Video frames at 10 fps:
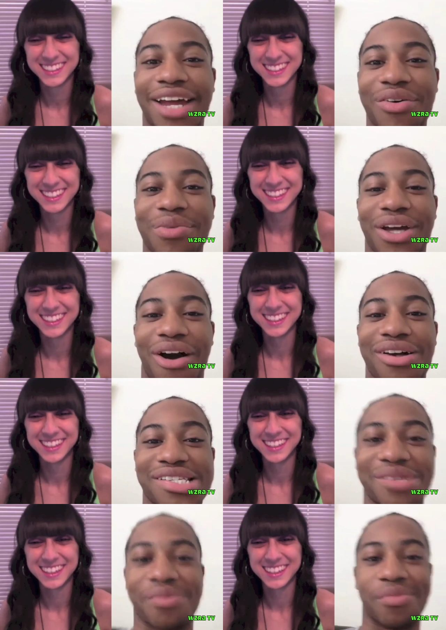Speaker 1: that would be
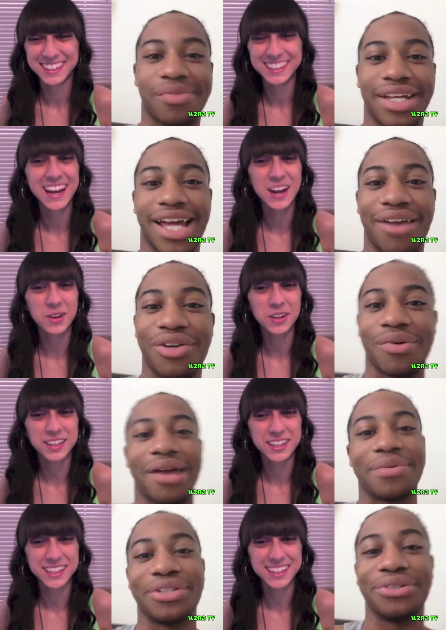awesome.
Speaker 2: Like, yeah. I don't know
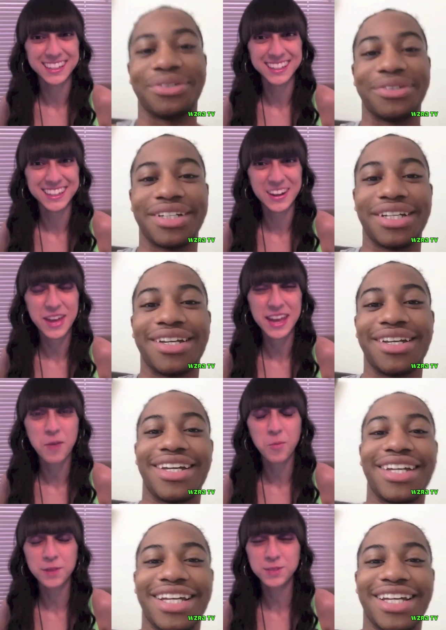what I would do.
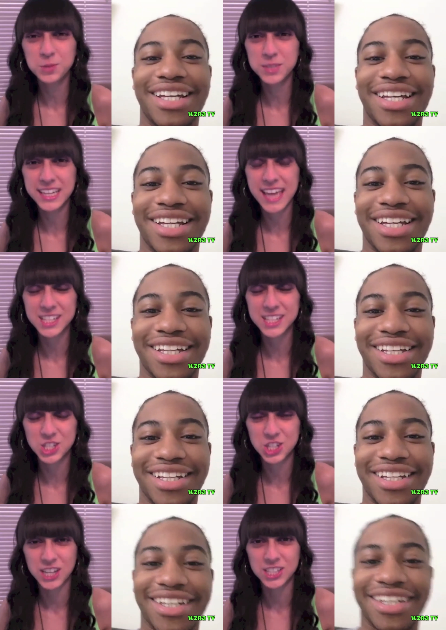Okay, now what if she was a
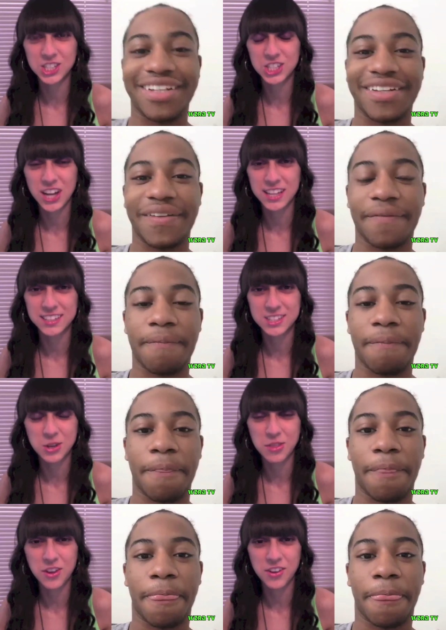guest judge on
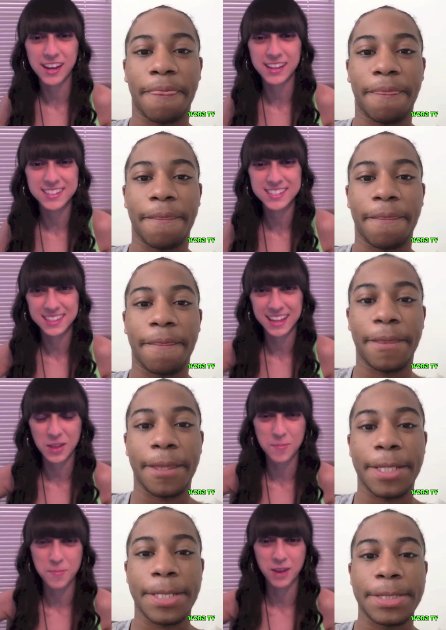So You Think You Can Dance,
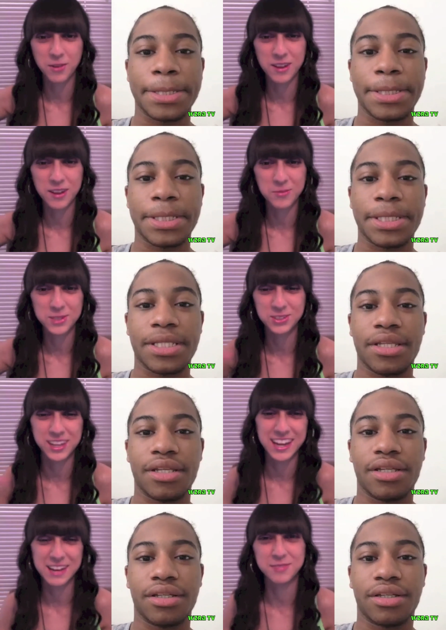like on the panel there? Would you, like, kind of